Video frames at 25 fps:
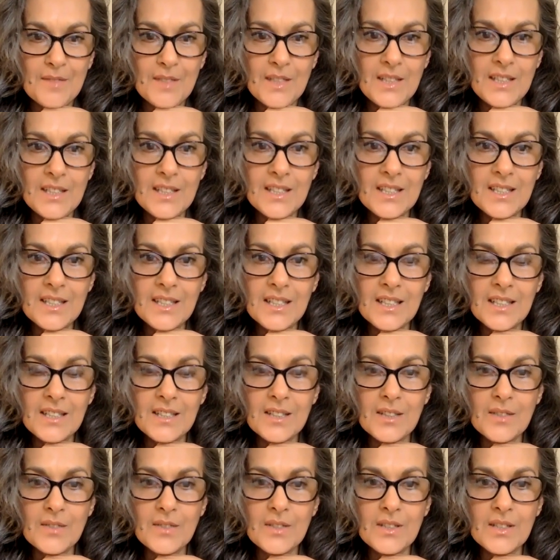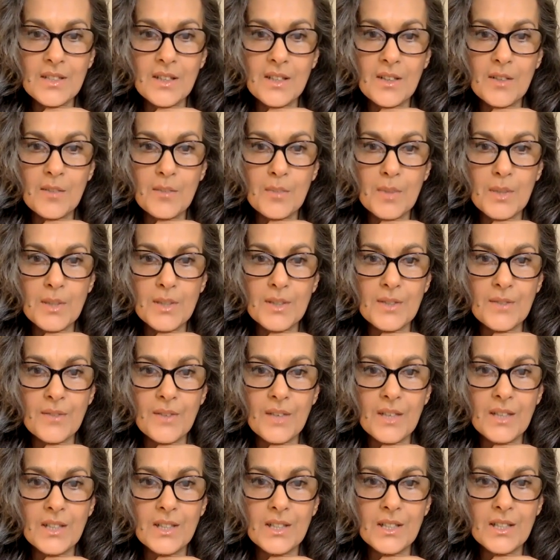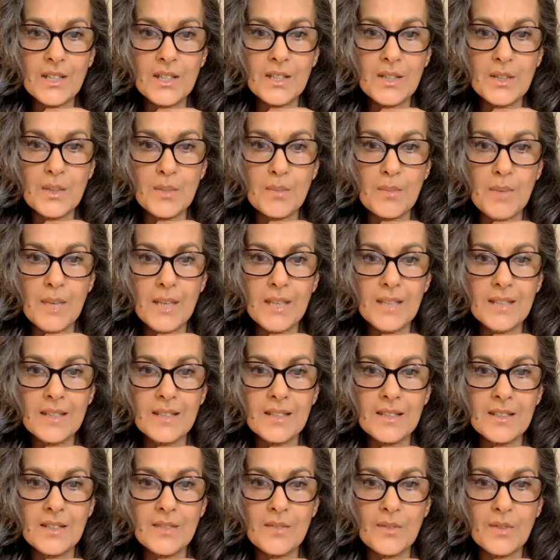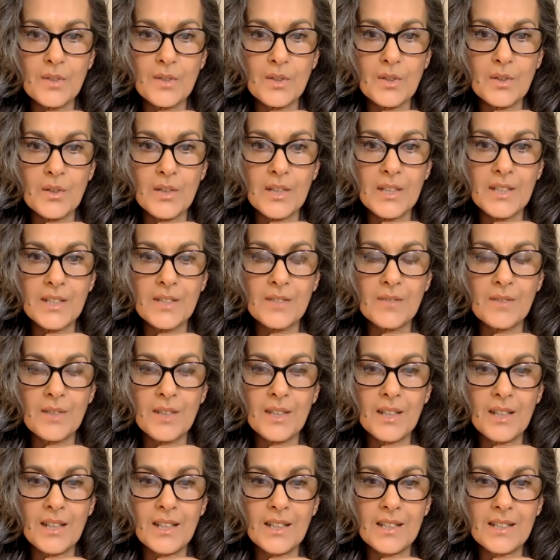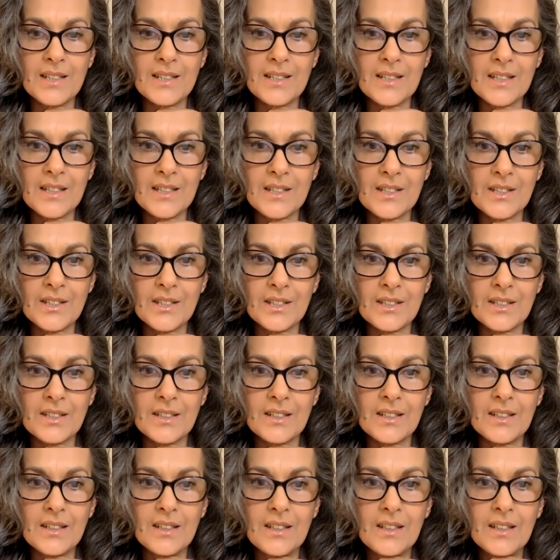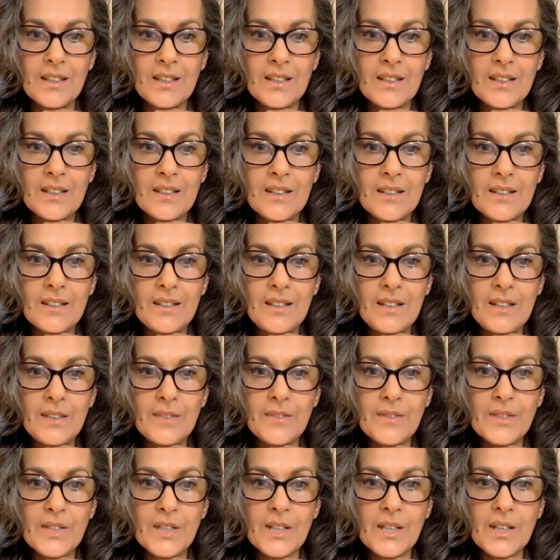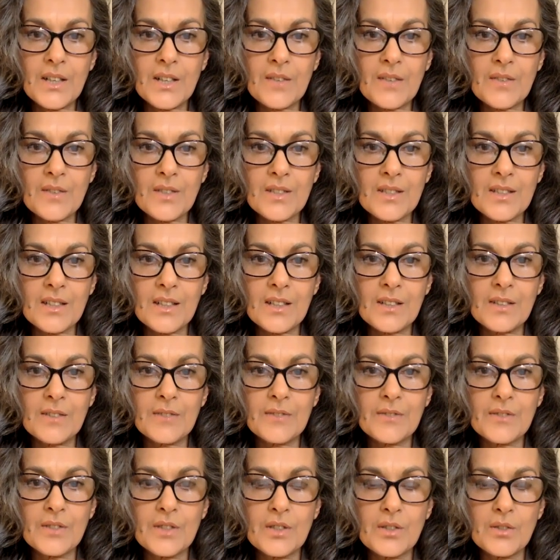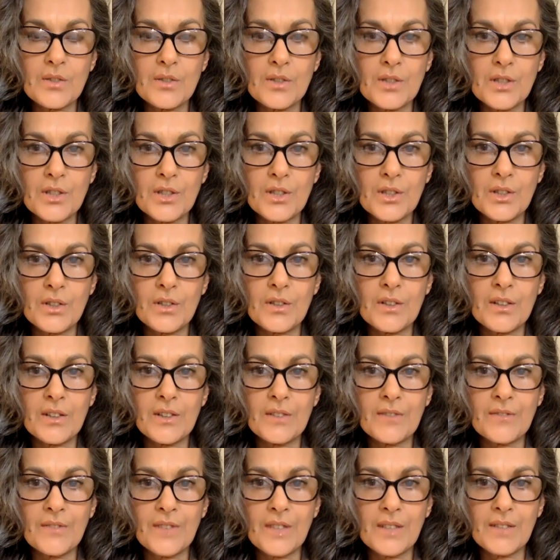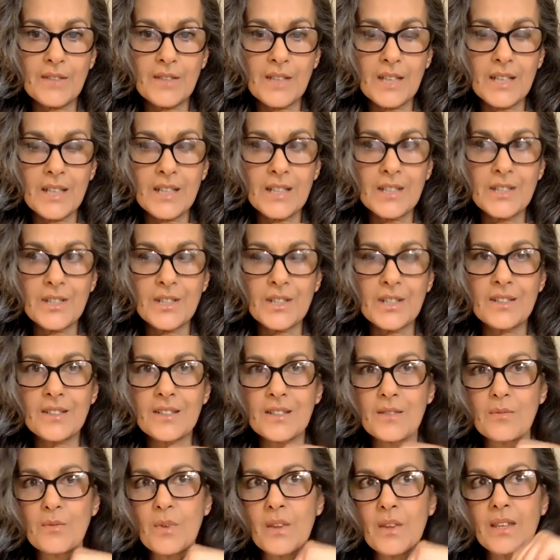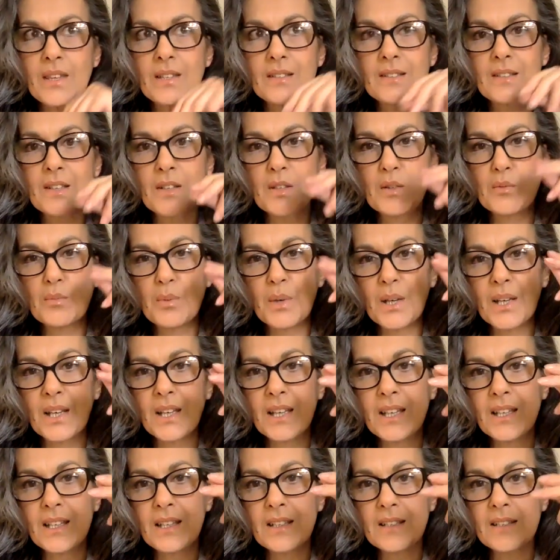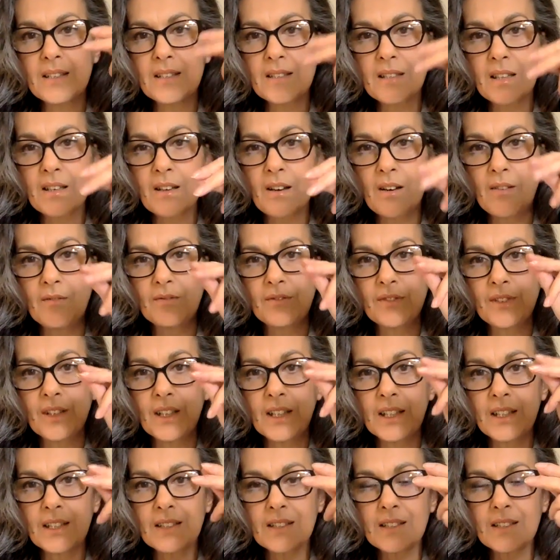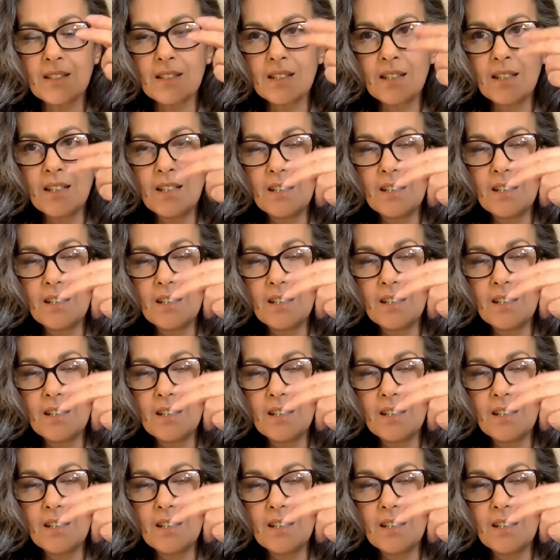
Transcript: Instinct of self-preservation as a basis for greater realization. Lifting of self to surer foundations. And what that's going to bring in is the conflict.